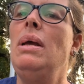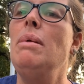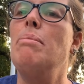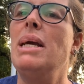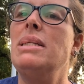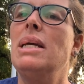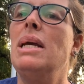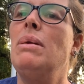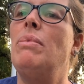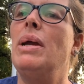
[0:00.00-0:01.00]

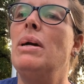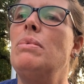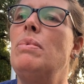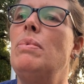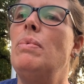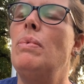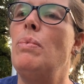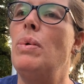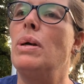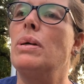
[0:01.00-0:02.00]
Mexican rail
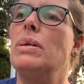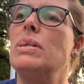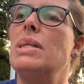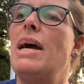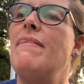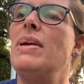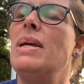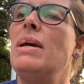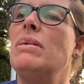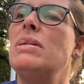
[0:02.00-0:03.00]
workers have
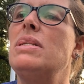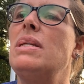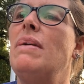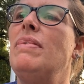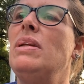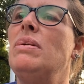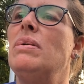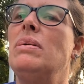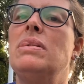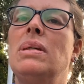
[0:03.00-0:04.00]
encountered
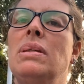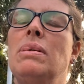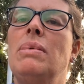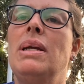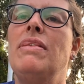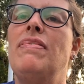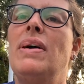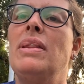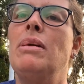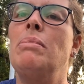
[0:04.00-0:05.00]
7-year-olds on their way to
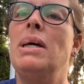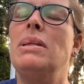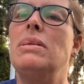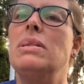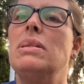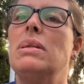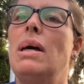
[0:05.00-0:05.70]
find their mothers.